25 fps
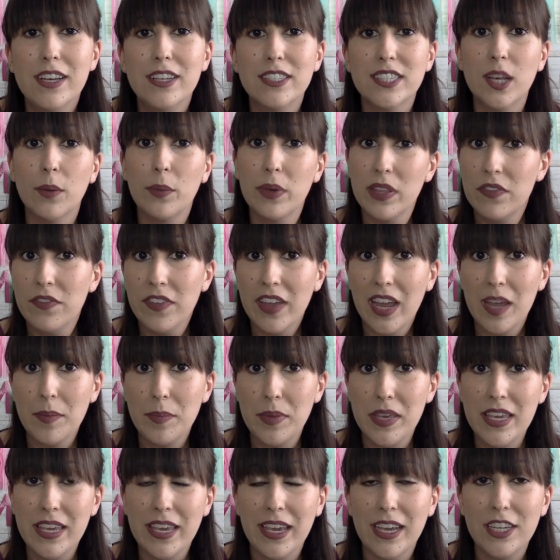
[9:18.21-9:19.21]
So with
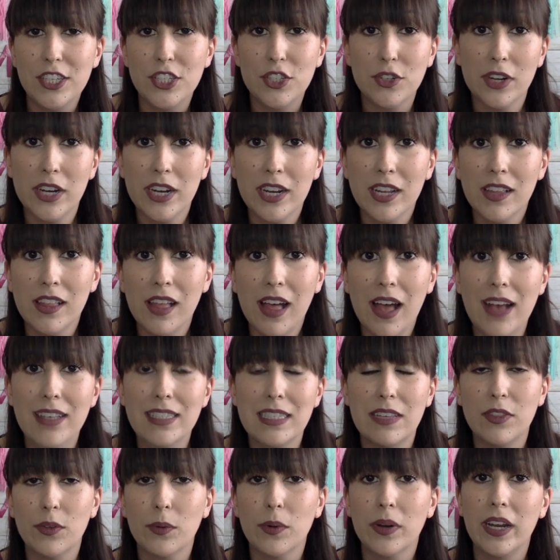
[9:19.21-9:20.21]
VIPKid during class,
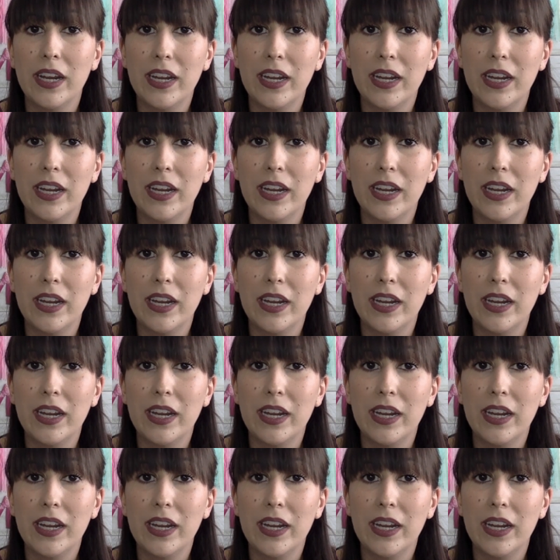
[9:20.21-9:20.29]
if there were